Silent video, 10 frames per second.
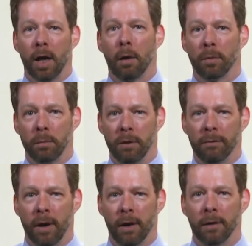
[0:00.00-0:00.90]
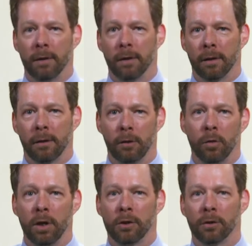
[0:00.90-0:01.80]
helping me find
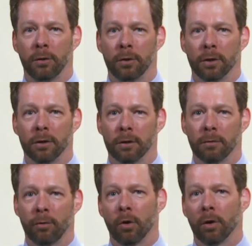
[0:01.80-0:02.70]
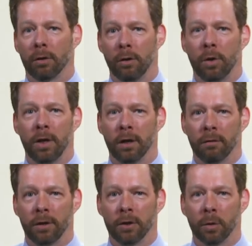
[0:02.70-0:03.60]
unique solutions for unique
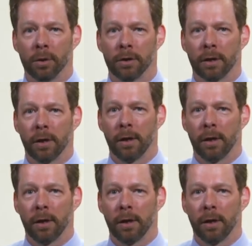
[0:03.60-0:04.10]
individuals.